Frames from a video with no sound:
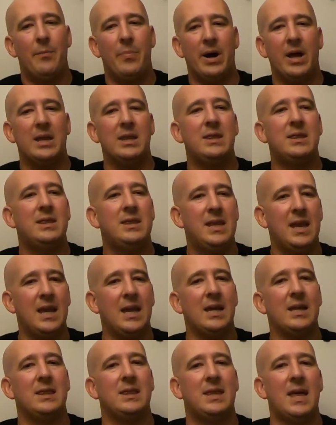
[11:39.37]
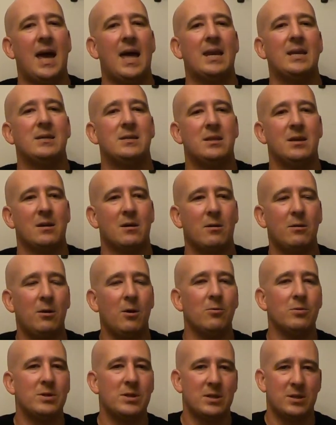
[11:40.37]
but it, that is the
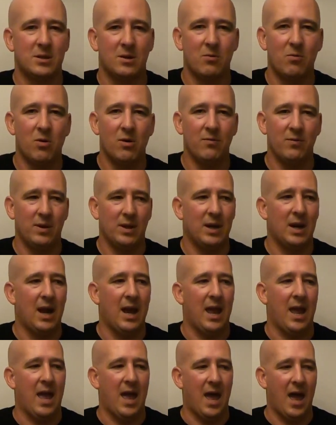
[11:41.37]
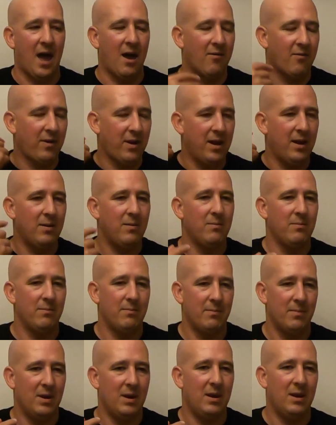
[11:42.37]
closest equivalent I have
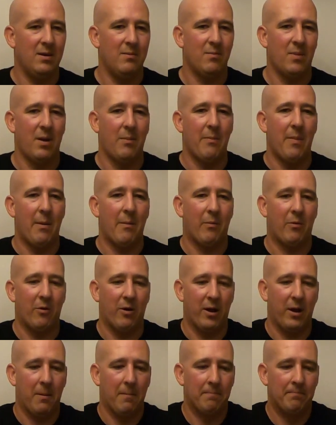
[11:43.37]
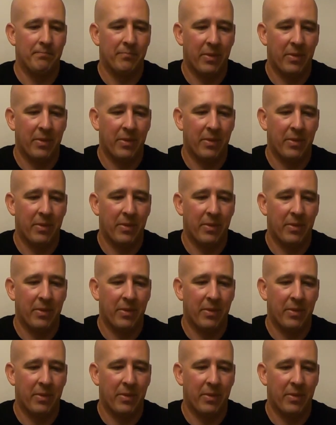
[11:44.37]
in, in my memory.